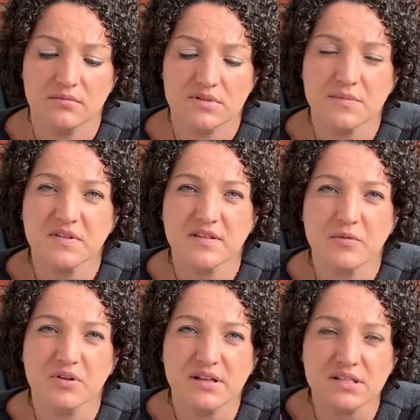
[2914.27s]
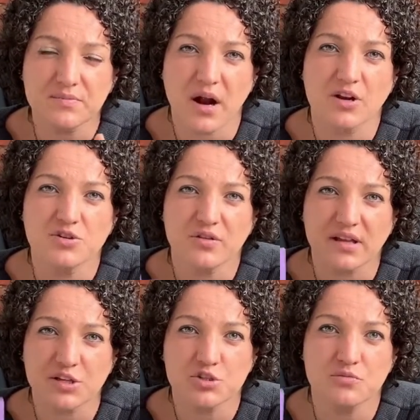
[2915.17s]
something that really inspires you,
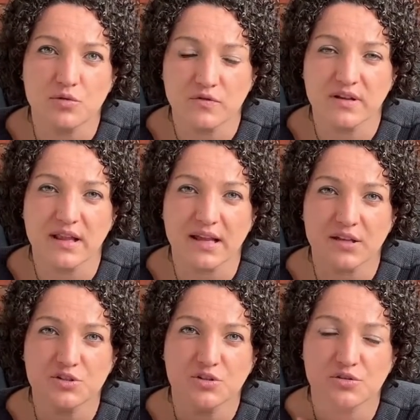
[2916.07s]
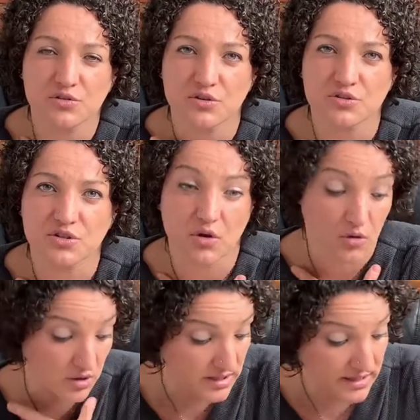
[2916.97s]
that gets you moving, that gets your soul,
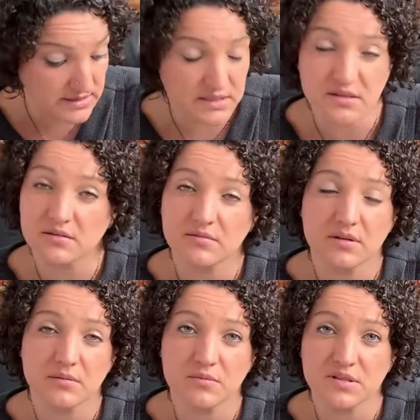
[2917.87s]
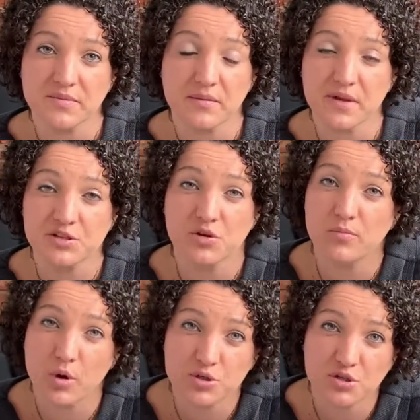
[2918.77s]
or connecting to something that makes you
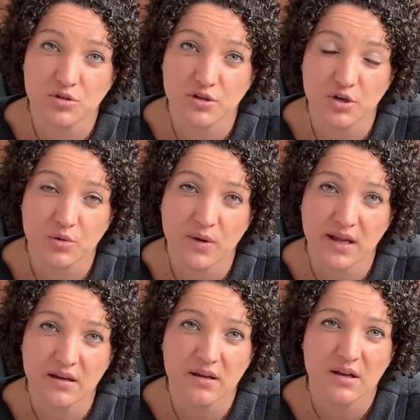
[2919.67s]
emotional in a good way,